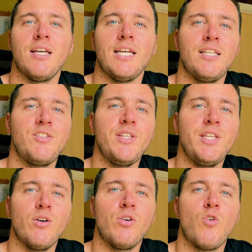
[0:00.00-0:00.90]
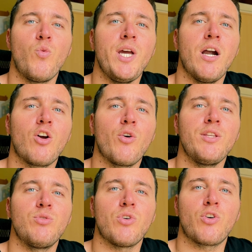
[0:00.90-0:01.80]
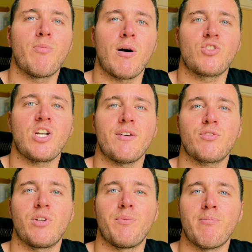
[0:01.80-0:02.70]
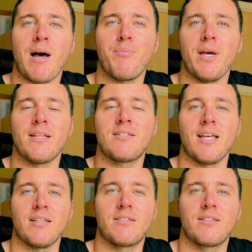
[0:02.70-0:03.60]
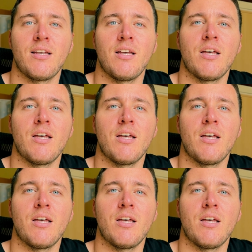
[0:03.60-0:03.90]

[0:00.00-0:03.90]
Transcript: In this video, we are going to talk about JavaScript Map and Set.